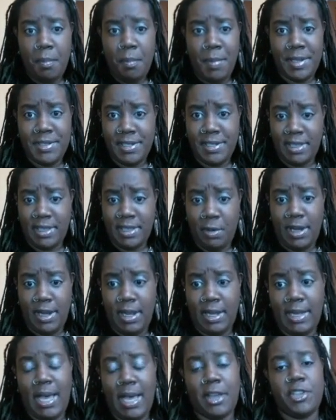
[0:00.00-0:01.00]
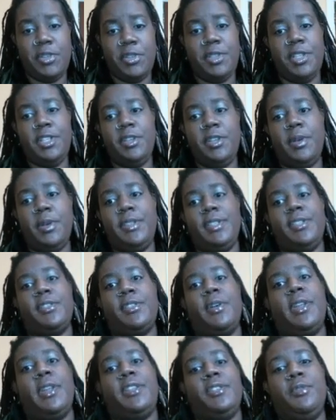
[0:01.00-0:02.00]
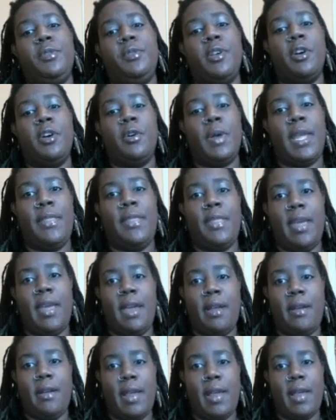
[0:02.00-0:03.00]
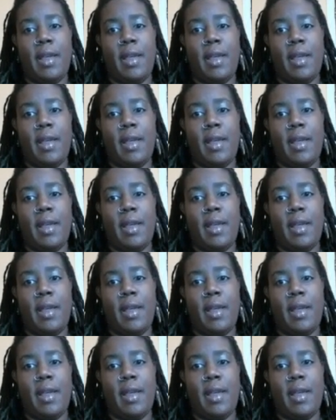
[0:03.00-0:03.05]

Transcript: basically what it allows you to do is it's going to go in there